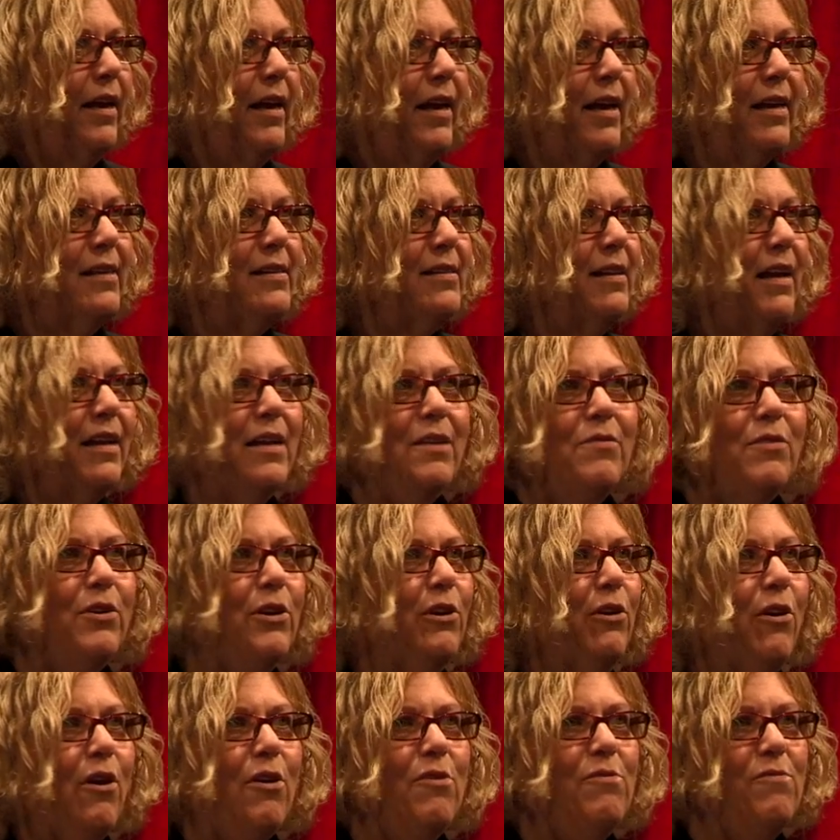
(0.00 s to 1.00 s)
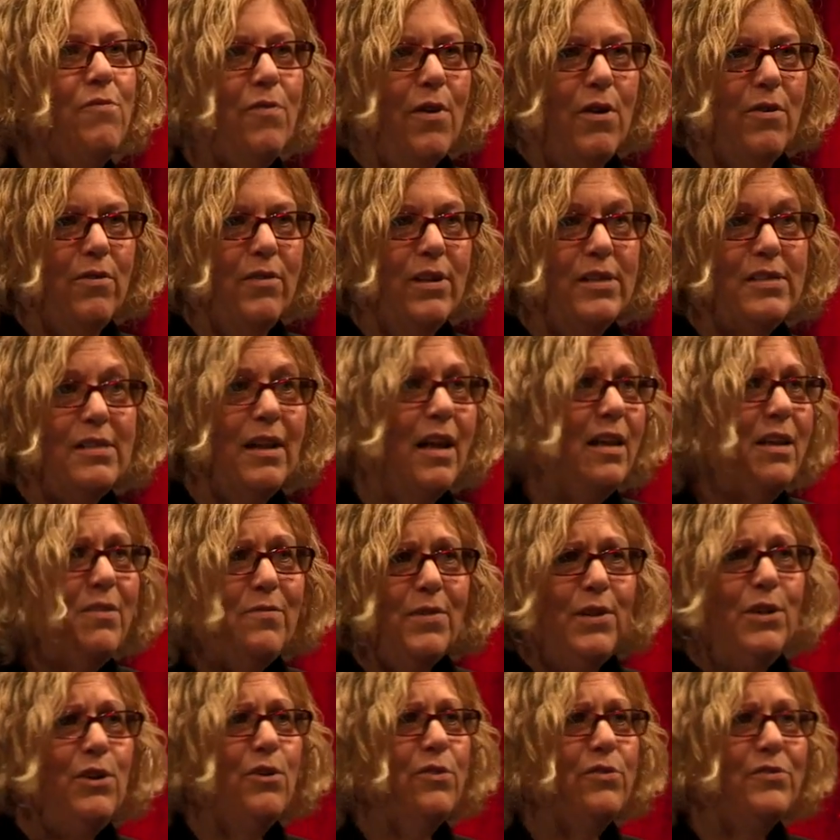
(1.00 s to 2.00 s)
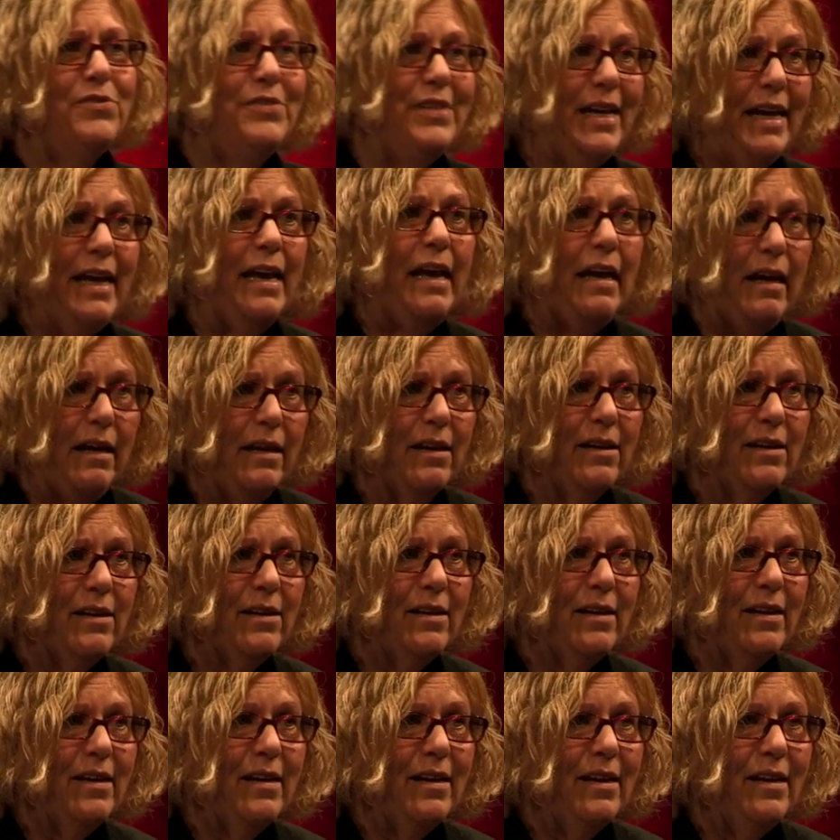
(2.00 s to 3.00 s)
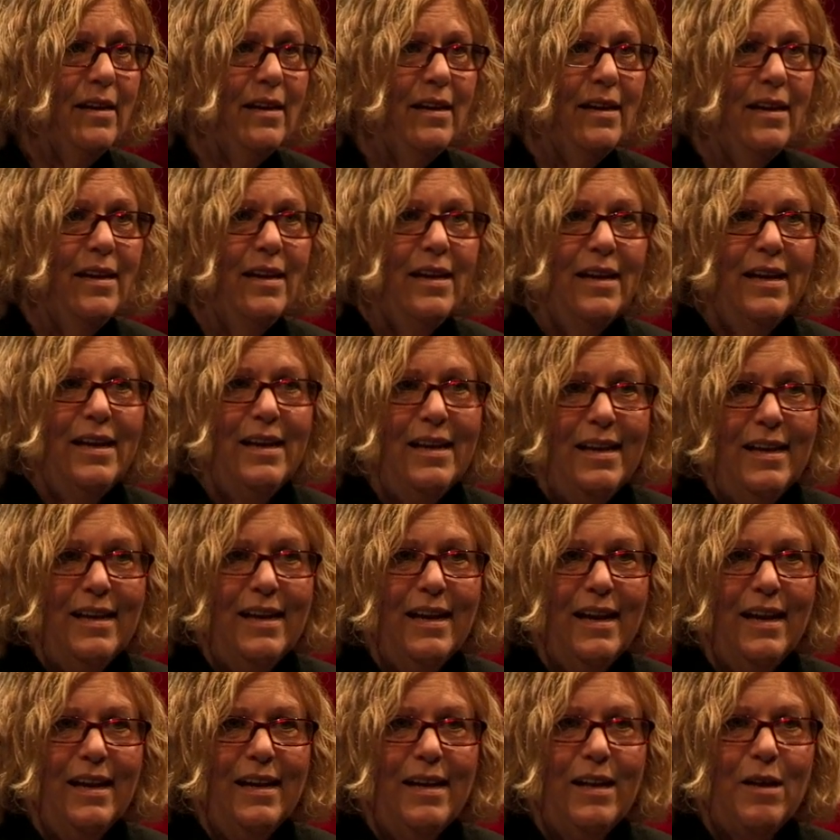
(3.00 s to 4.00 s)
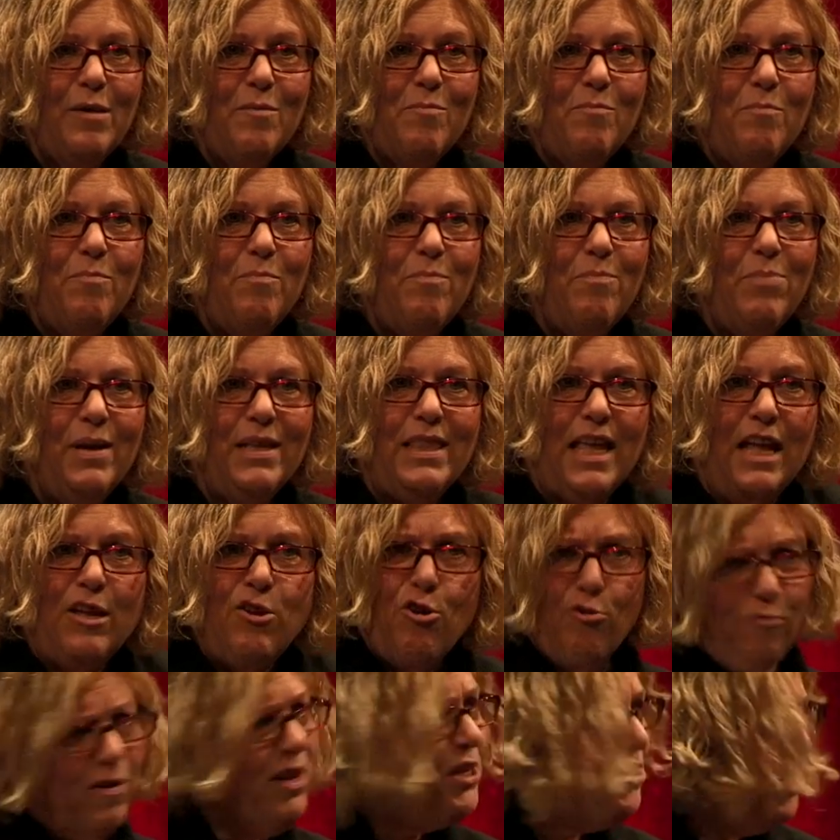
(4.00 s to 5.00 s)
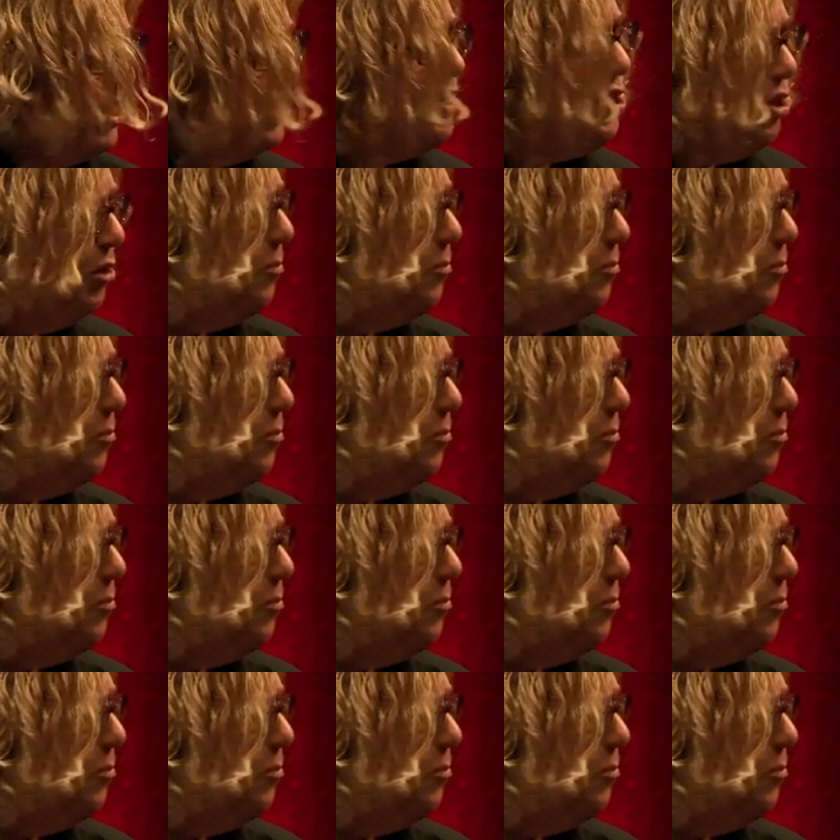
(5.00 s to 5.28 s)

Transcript: it's not even your own phone. It's not even your ding. Right? But then you reach into